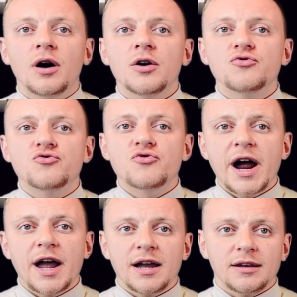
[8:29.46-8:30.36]

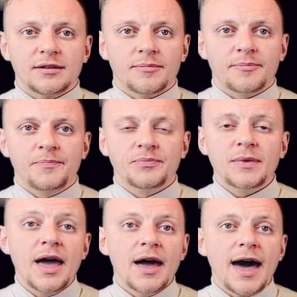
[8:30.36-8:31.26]
rain.
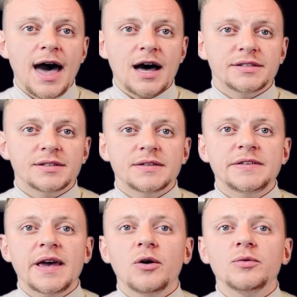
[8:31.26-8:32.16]
S
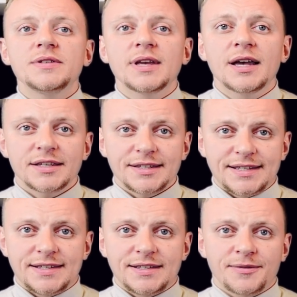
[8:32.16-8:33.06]
sounds
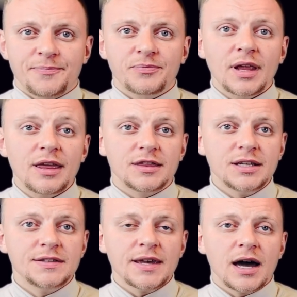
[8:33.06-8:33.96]
S.
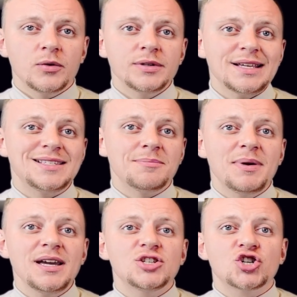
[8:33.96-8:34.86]
This sound is a
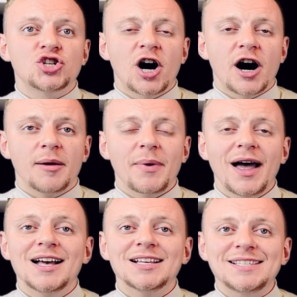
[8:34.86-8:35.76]
bit sharp.
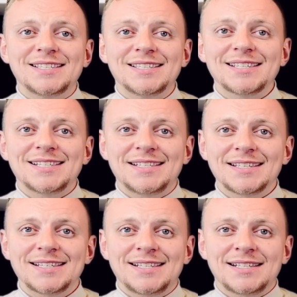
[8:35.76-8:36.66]

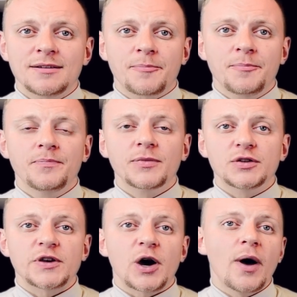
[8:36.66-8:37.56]

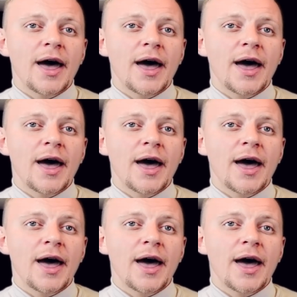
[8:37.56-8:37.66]
So,